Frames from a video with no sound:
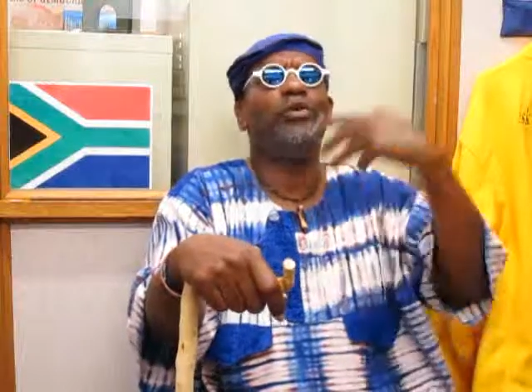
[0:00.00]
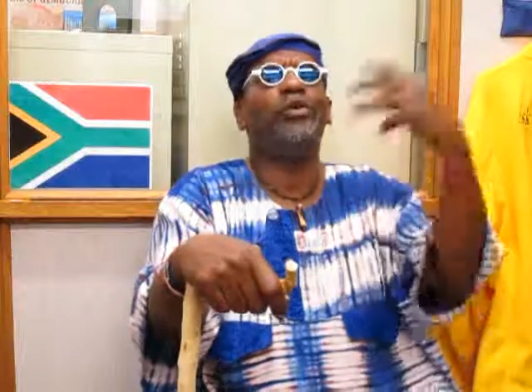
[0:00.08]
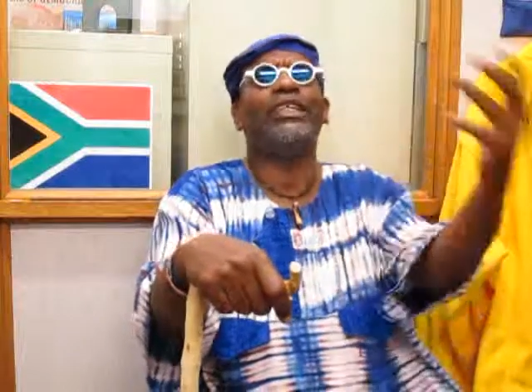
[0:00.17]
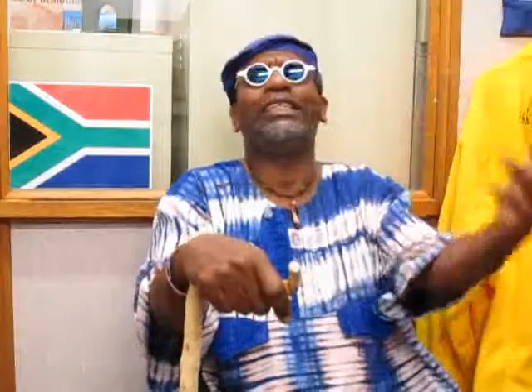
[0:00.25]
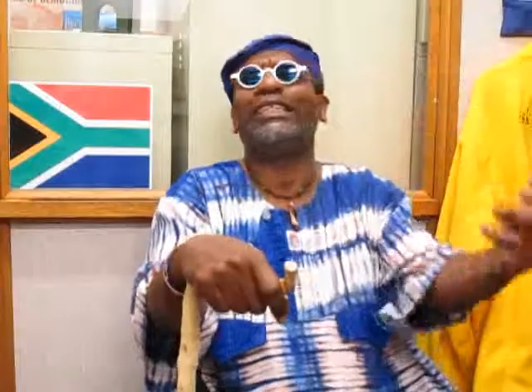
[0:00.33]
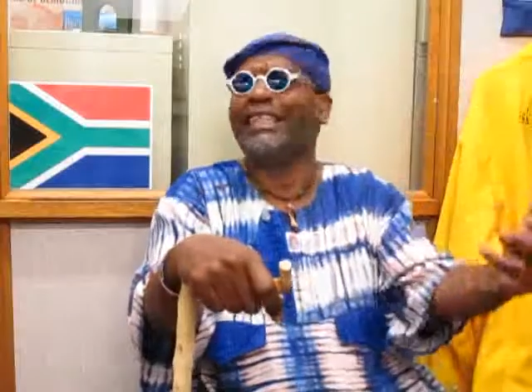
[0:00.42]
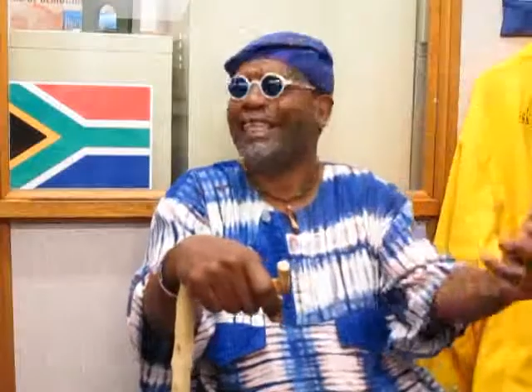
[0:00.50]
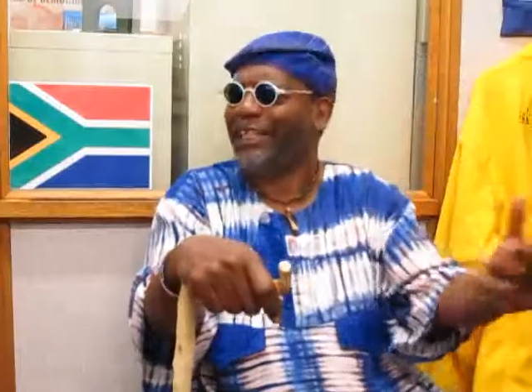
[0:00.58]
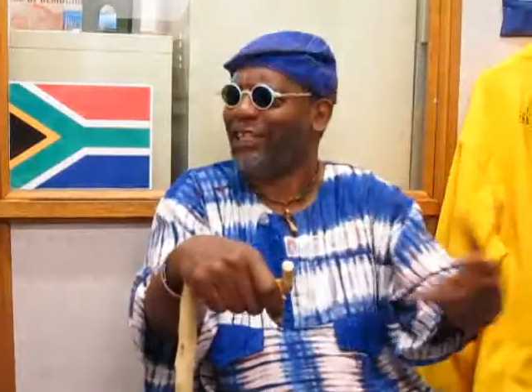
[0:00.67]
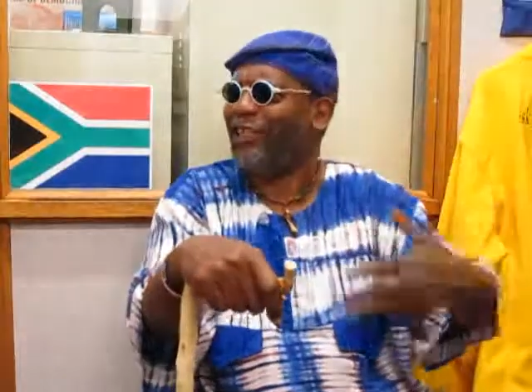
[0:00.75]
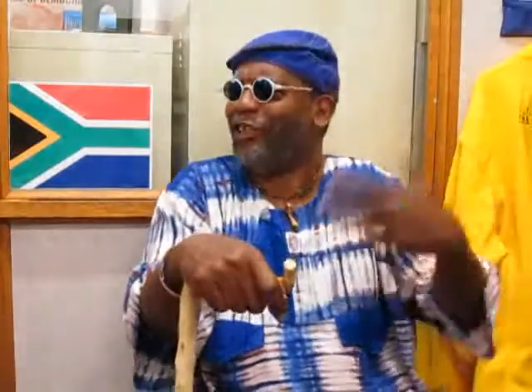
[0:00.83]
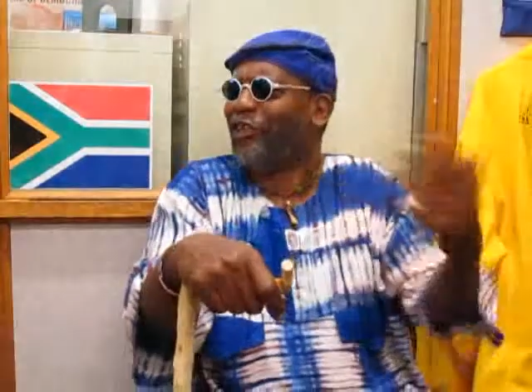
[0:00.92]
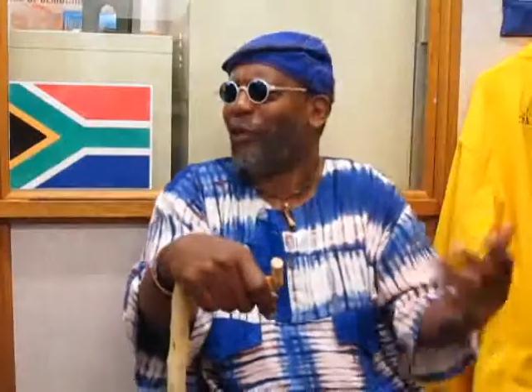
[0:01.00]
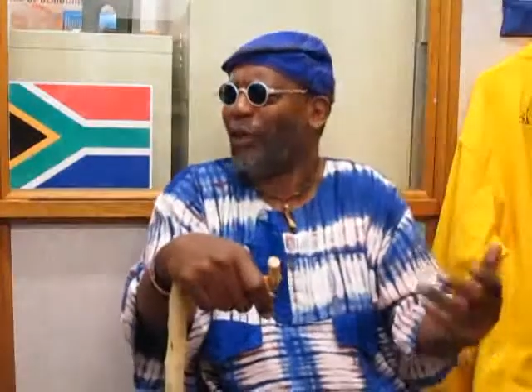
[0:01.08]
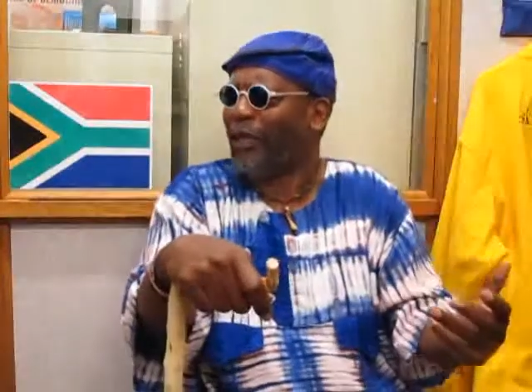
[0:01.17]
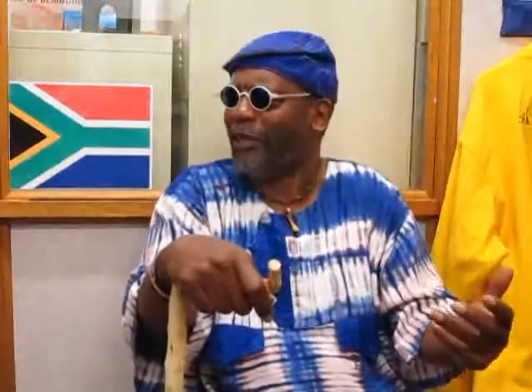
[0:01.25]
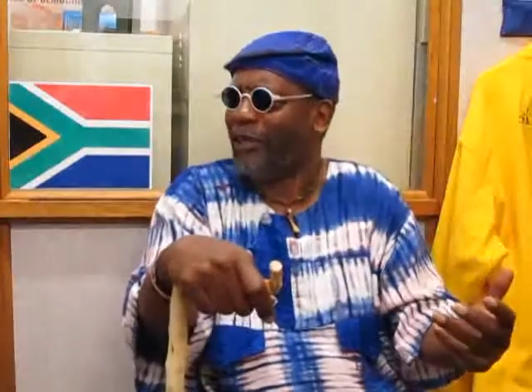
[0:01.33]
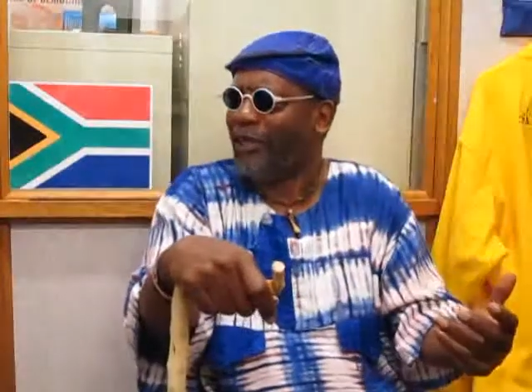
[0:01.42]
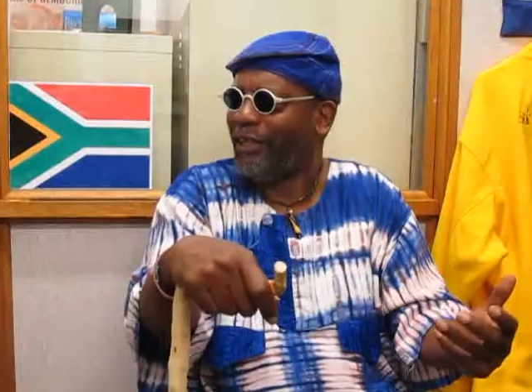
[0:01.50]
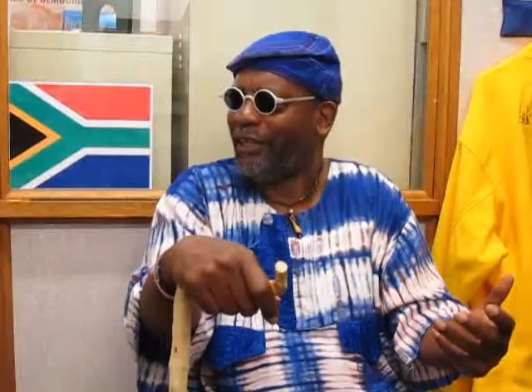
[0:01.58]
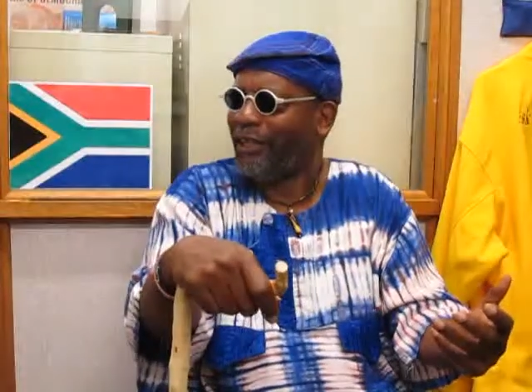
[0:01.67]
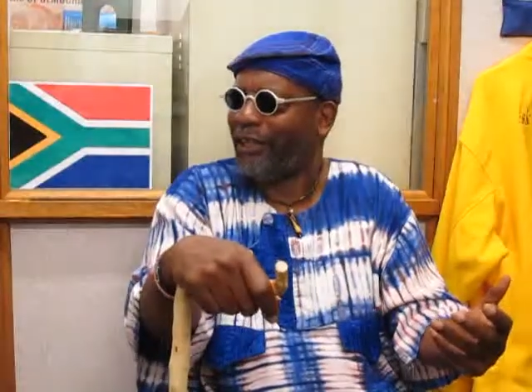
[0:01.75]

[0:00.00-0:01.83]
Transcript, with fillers: You can see it, you know it. Yeah.